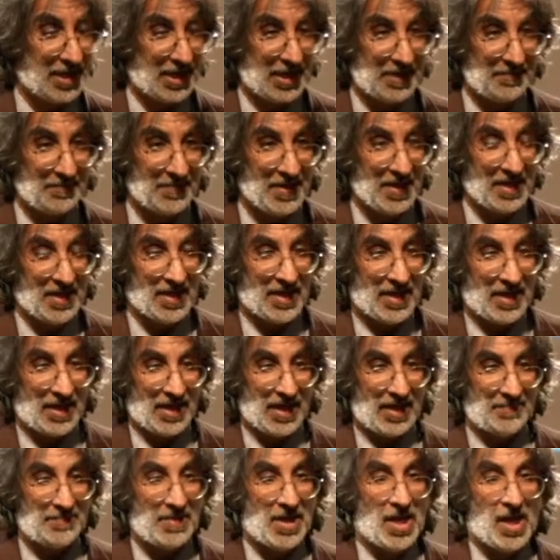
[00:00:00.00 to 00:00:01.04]
um,
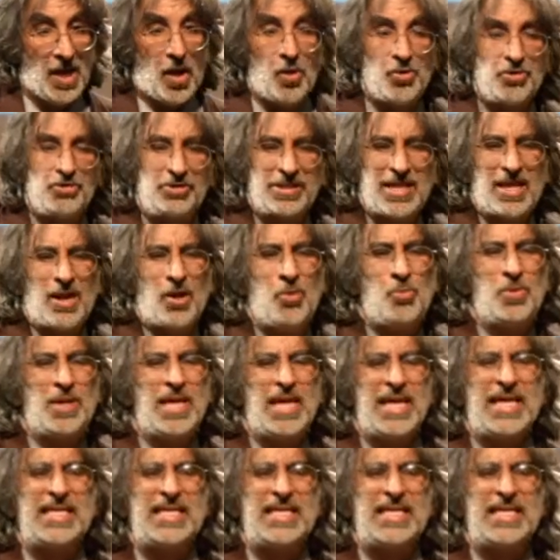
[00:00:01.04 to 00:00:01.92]
um, oh you say oh well,